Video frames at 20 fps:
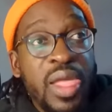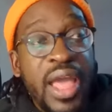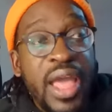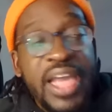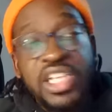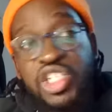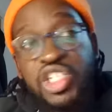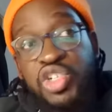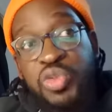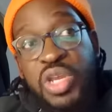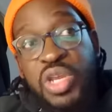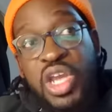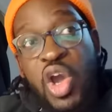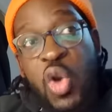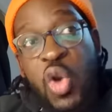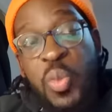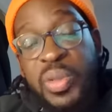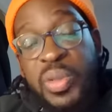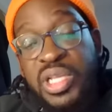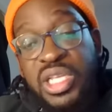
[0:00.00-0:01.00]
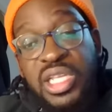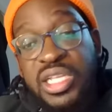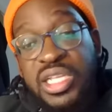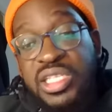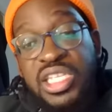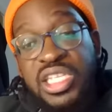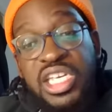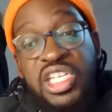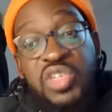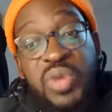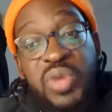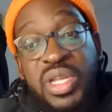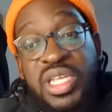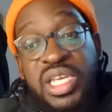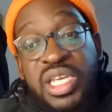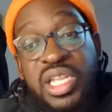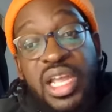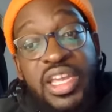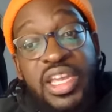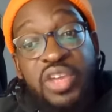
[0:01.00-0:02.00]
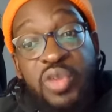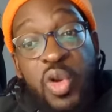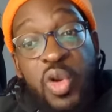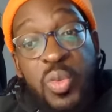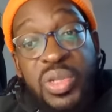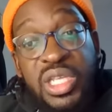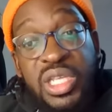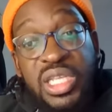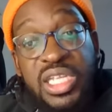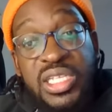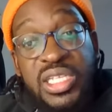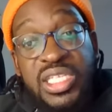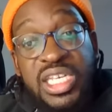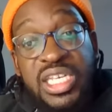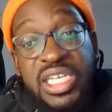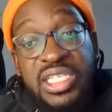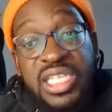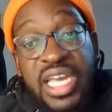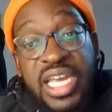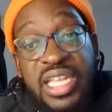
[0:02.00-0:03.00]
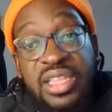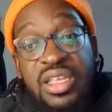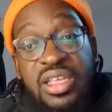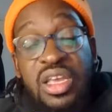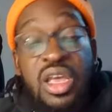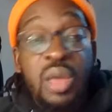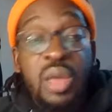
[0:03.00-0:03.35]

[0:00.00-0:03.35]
and treat opening in T20 like you're opening in T10.